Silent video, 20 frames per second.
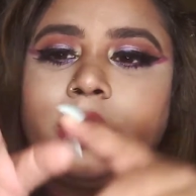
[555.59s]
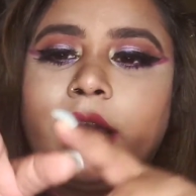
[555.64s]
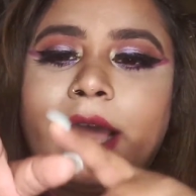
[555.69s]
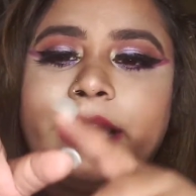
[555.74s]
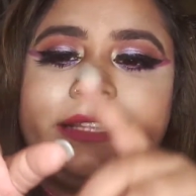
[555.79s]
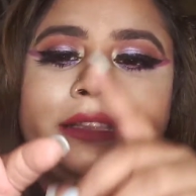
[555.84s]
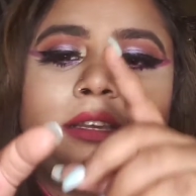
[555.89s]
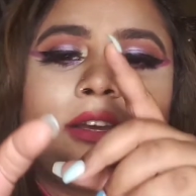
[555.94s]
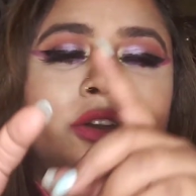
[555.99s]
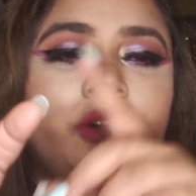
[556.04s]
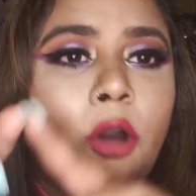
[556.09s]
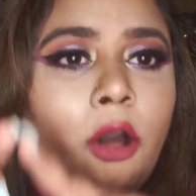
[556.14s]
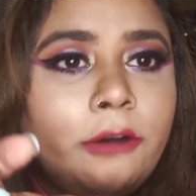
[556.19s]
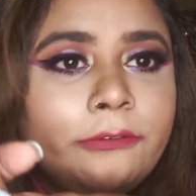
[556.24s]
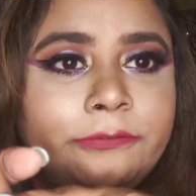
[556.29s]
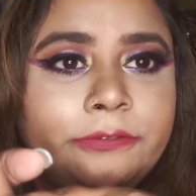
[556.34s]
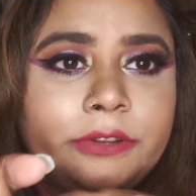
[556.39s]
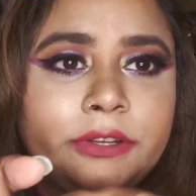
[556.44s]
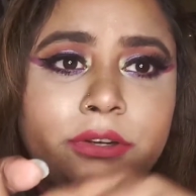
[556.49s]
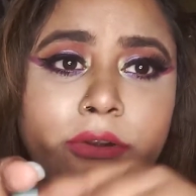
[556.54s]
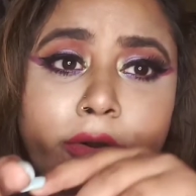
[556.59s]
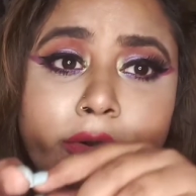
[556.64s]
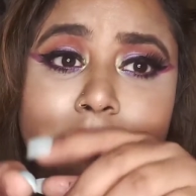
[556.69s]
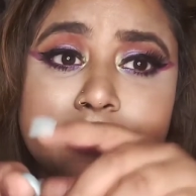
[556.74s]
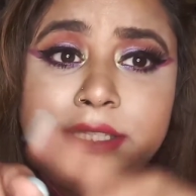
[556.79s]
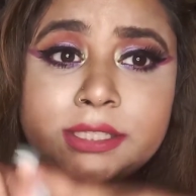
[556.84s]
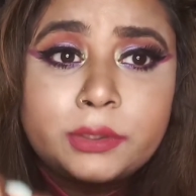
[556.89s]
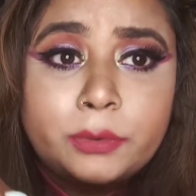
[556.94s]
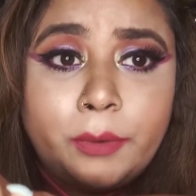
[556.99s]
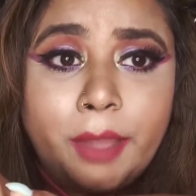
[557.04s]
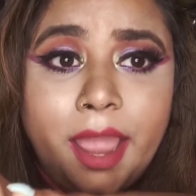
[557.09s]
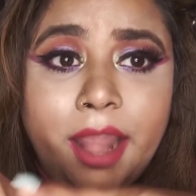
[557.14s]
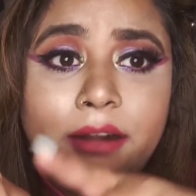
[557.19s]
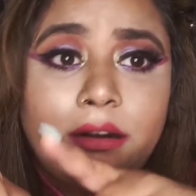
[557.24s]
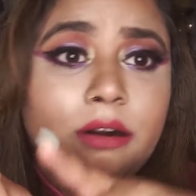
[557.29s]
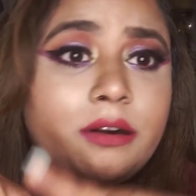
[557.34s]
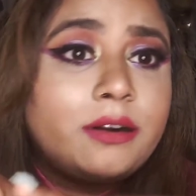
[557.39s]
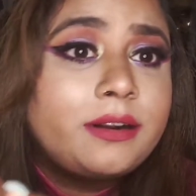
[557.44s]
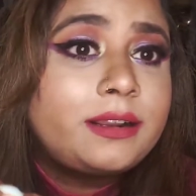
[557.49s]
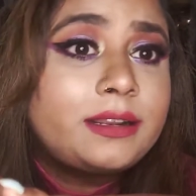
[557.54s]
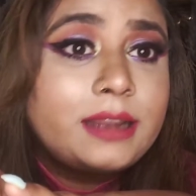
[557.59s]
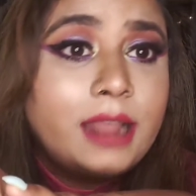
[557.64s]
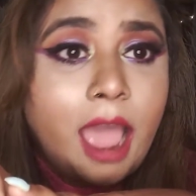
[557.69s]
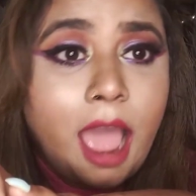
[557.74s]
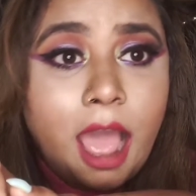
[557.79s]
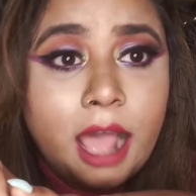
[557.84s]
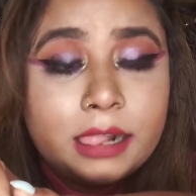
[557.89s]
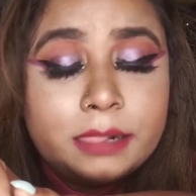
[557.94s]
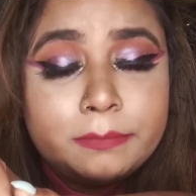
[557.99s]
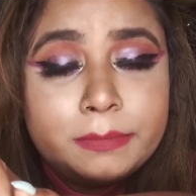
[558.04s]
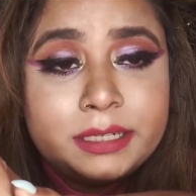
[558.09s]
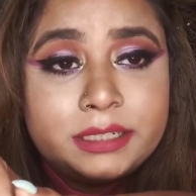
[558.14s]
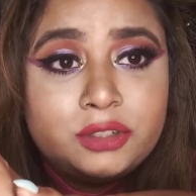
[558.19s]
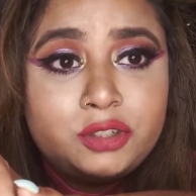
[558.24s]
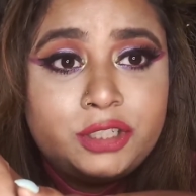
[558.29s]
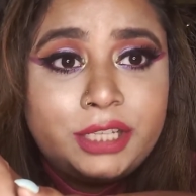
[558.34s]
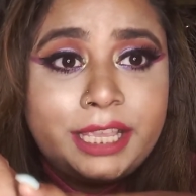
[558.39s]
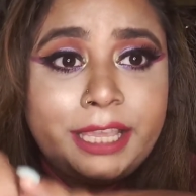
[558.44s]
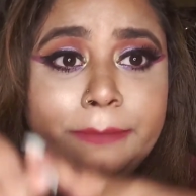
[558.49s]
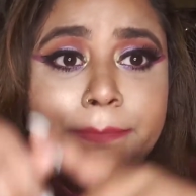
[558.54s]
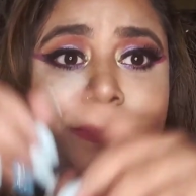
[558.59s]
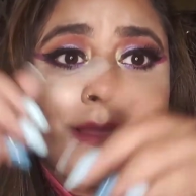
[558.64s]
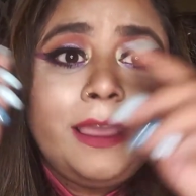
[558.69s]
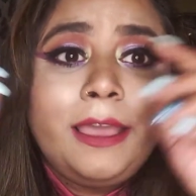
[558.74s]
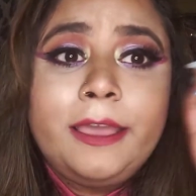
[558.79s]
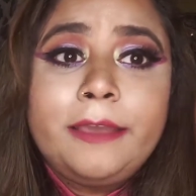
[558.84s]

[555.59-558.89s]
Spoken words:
either coffin or a square or an almond shape,